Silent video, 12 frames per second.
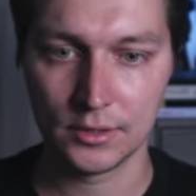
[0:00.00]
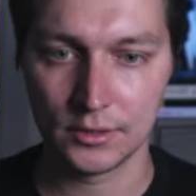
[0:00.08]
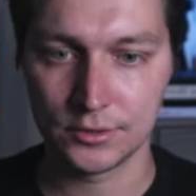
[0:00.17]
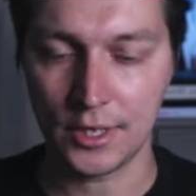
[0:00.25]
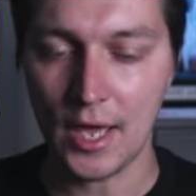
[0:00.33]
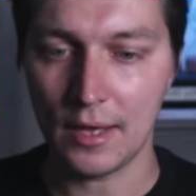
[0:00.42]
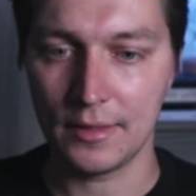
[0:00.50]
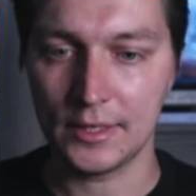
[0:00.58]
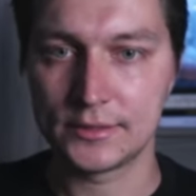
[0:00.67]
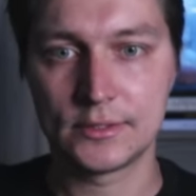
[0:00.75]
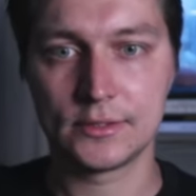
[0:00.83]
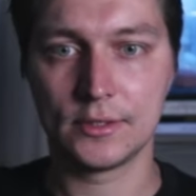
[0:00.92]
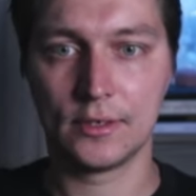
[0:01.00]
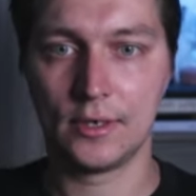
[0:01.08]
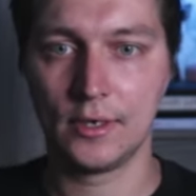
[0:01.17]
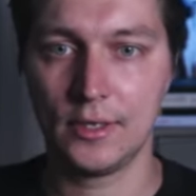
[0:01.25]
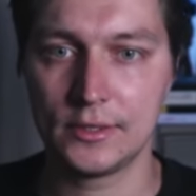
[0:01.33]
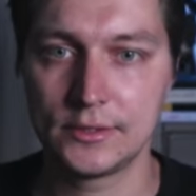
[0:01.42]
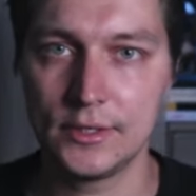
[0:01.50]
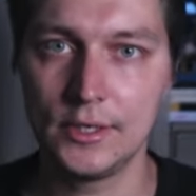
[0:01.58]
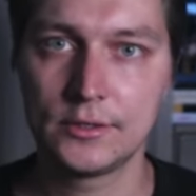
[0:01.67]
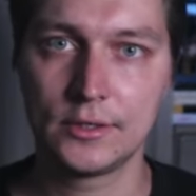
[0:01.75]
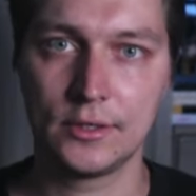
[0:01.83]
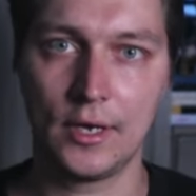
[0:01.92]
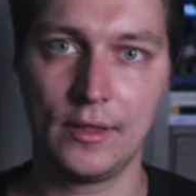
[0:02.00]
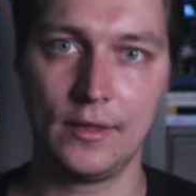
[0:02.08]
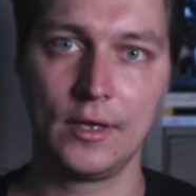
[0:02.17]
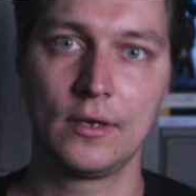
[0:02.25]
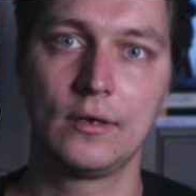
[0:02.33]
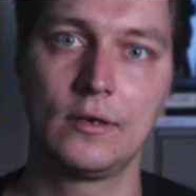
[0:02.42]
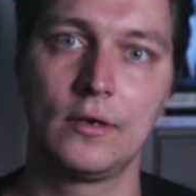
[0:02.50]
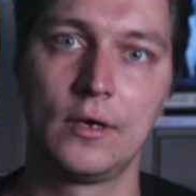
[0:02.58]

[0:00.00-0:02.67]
So yeah, that's it, I think.